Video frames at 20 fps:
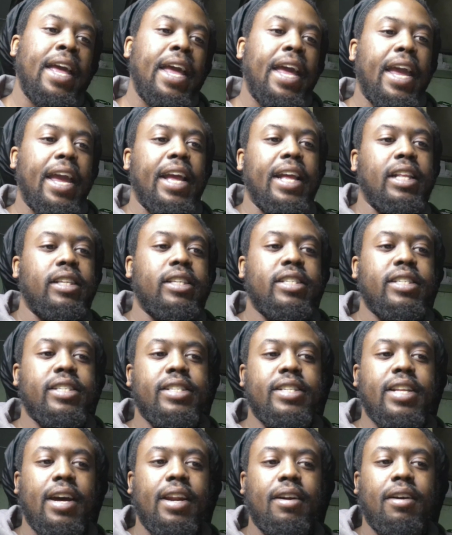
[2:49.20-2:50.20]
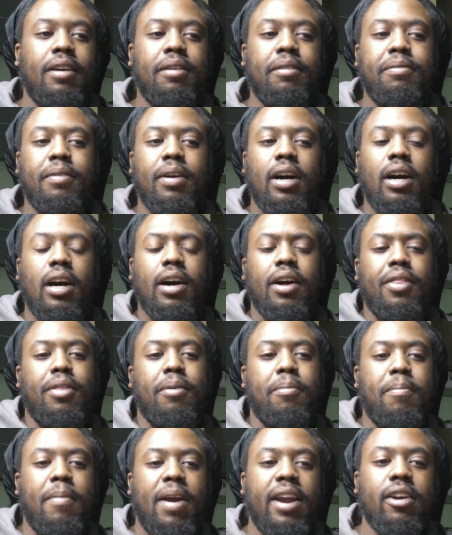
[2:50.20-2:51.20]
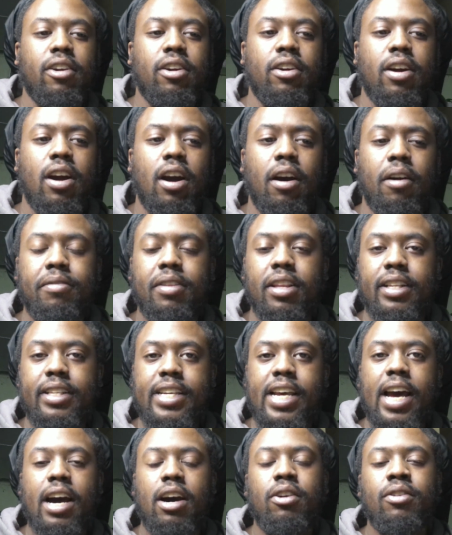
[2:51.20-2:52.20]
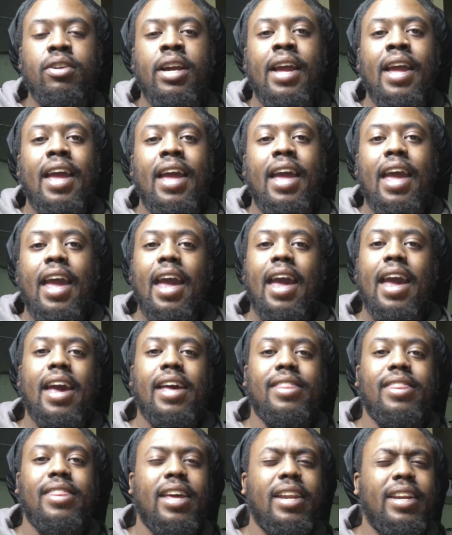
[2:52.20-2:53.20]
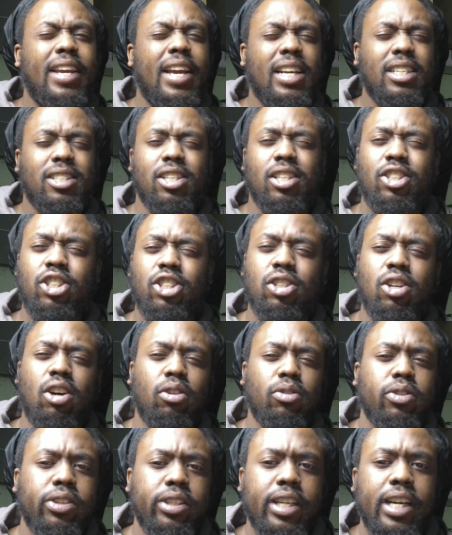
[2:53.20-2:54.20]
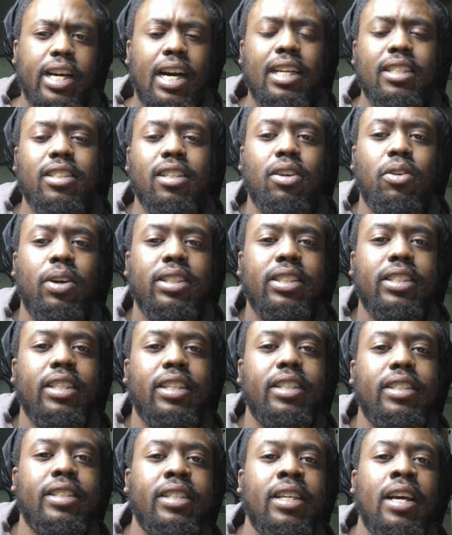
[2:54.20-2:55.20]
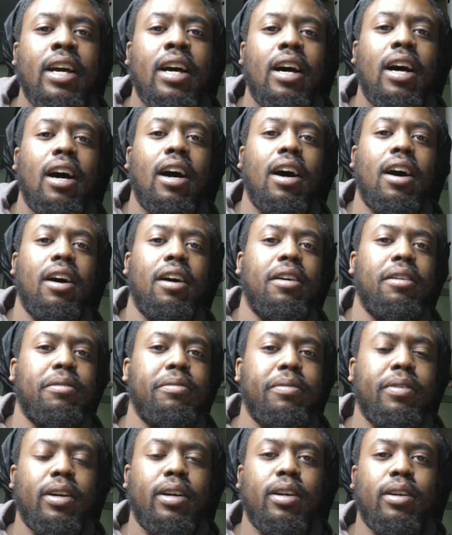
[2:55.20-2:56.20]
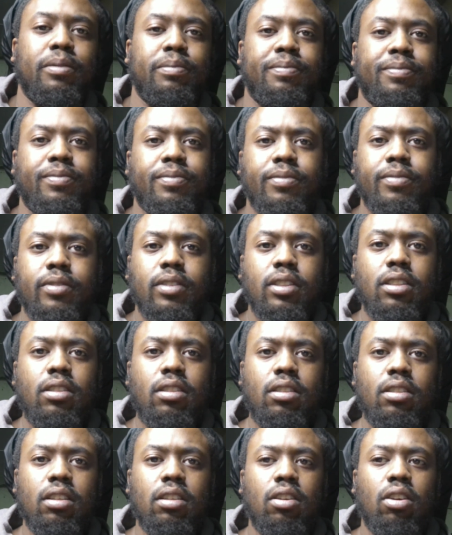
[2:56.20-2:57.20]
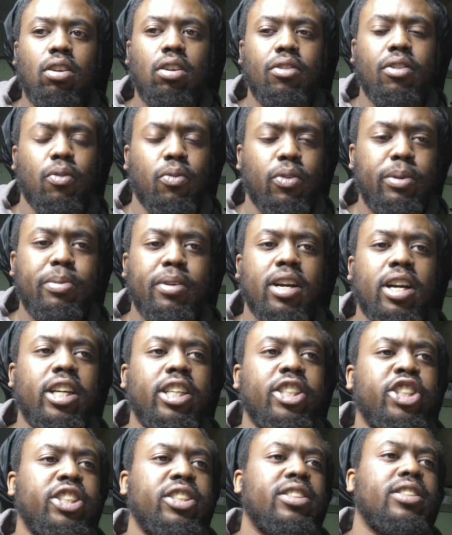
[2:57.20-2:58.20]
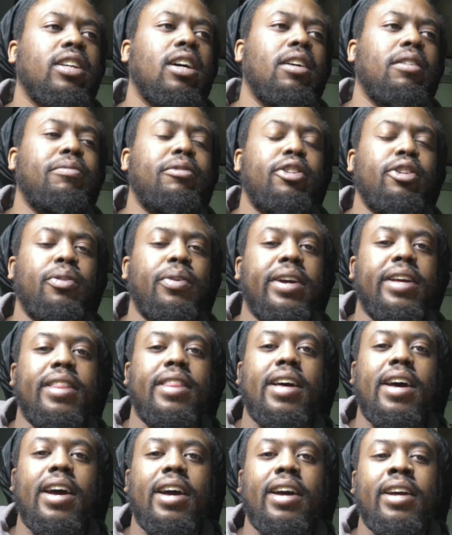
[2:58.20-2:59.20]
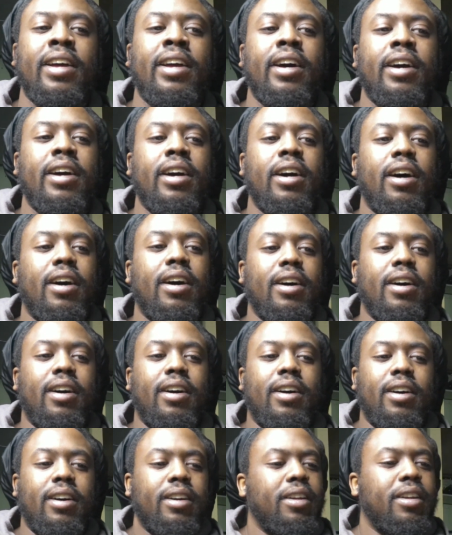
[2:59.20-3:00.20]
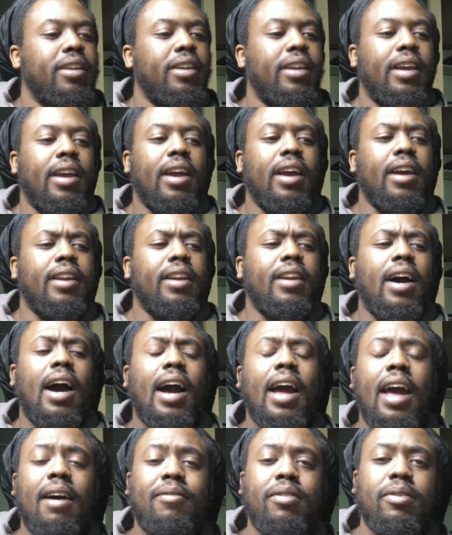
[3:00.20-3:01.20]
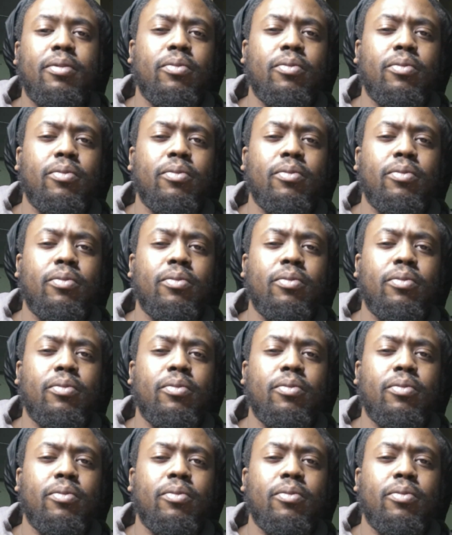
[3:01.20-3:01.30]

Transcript: instead of the mayor of the town, and then he has to just go through the consequences of the repercussions of doing that. And I haven't